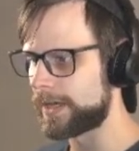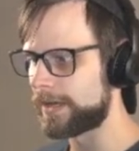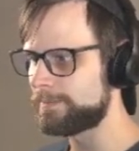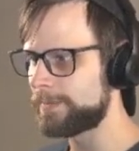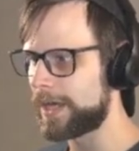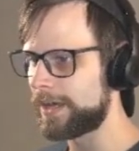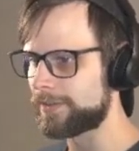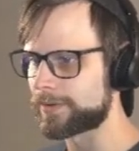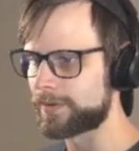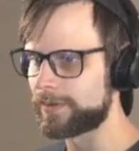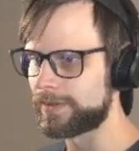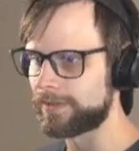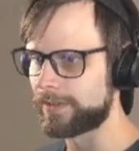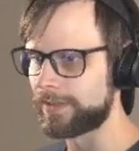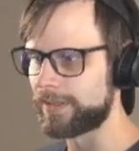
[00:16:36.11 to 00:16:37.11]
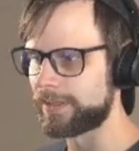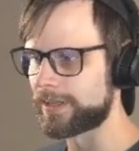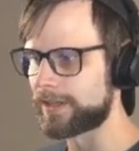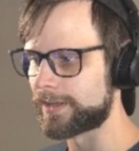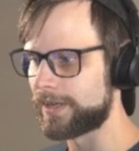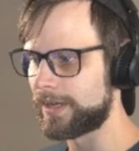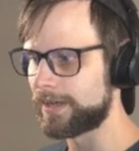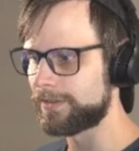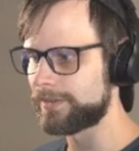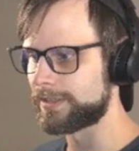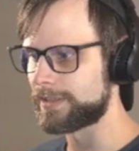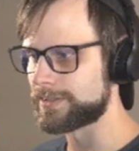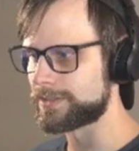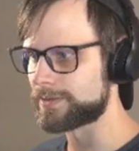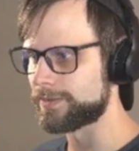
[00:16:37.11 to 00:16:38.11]
I'm not throwing Liliana out
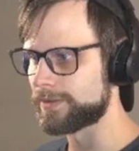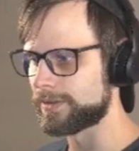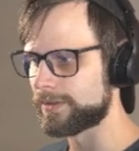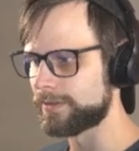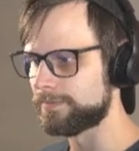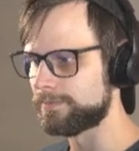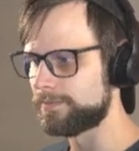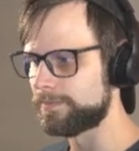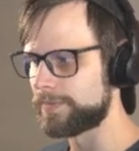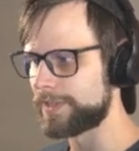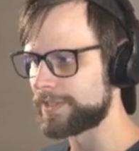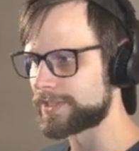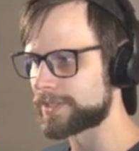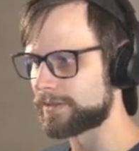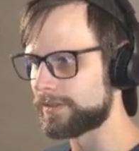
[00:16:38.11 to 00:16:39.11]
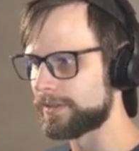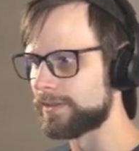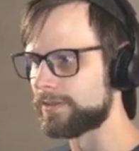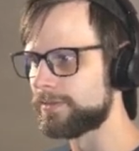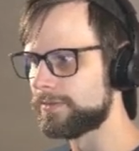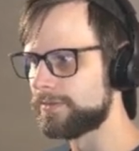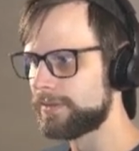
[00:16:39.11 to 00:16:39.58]
into a basically